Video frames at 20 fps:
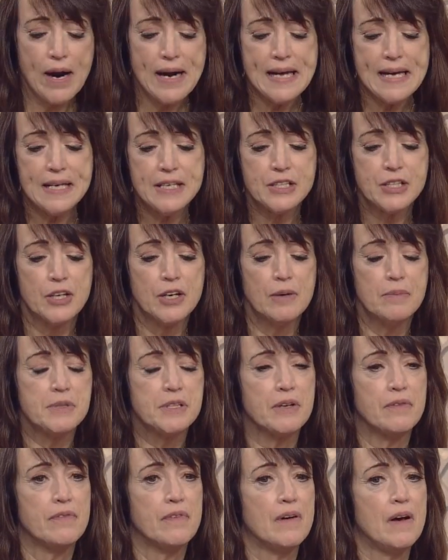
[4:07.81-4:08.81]
right, in
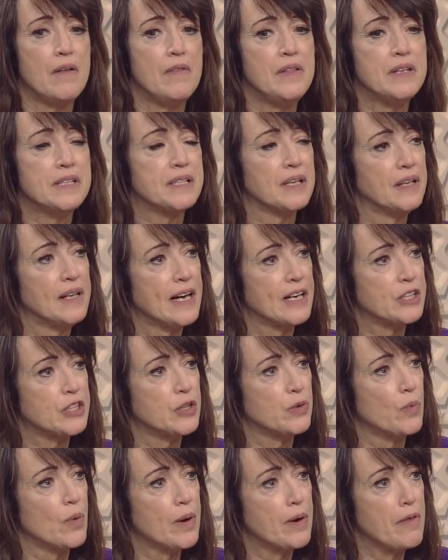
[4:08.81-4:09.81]
terms of this
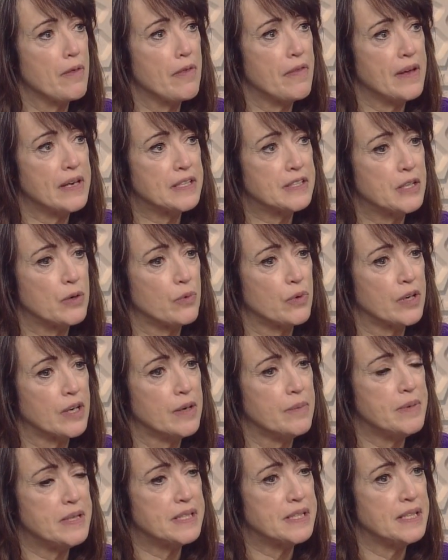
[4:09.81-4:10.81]
election, one of the things that we're going
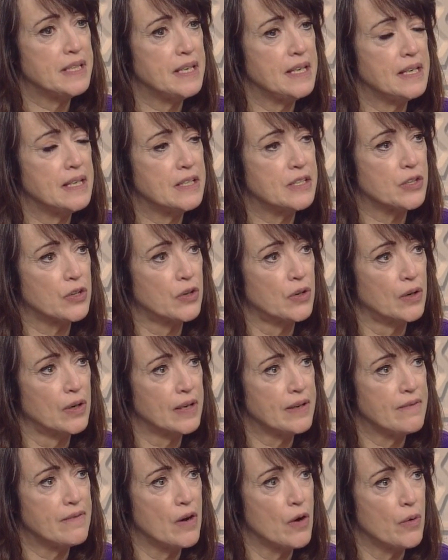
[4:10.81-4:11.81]
to be seeing is
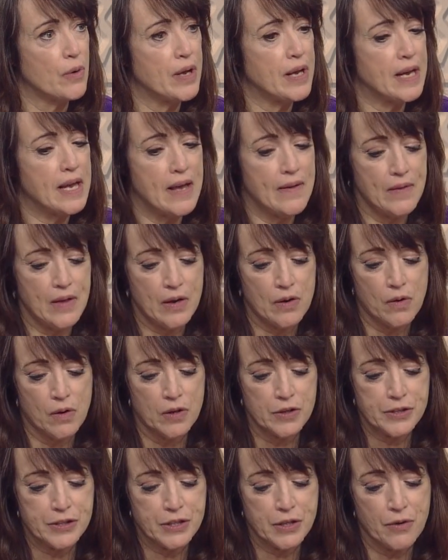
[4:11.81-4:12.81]
early voting, and then
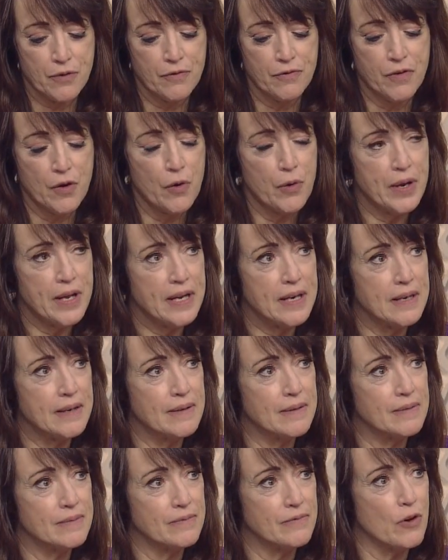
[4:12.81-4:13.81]
also
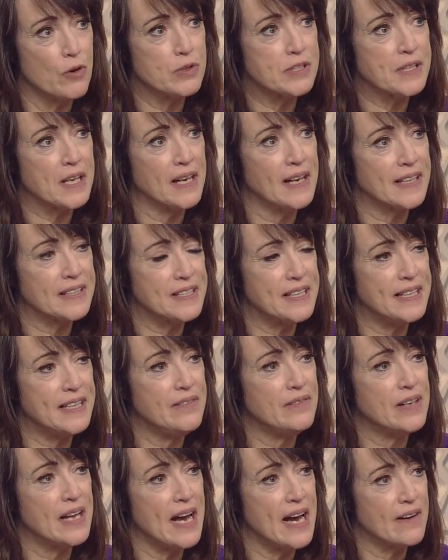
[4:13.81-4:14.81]
votes collected
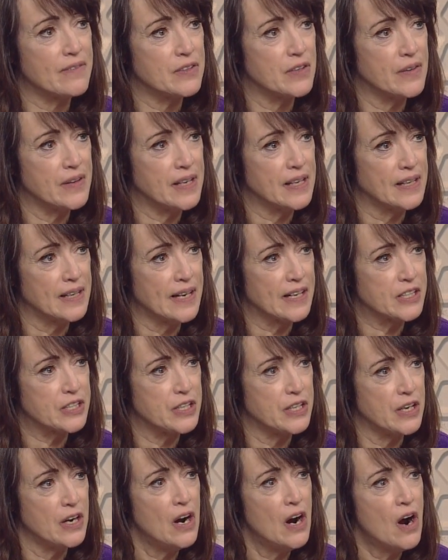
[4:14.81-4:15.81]
even after the
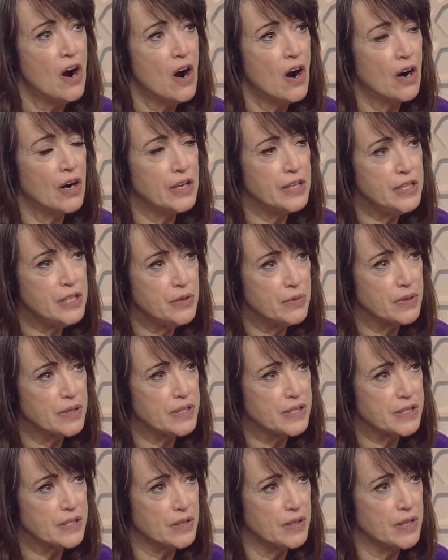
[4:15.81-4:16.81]
election. Are you
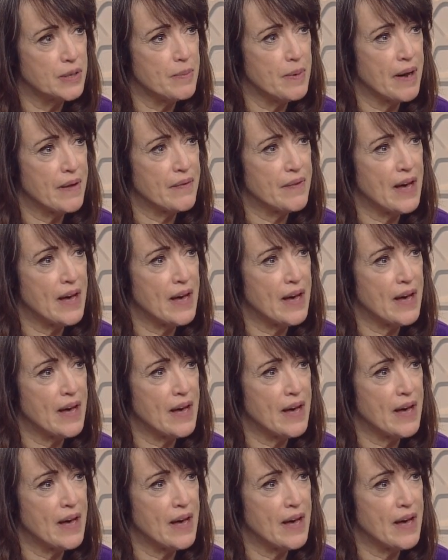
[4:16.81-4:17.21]
concerned about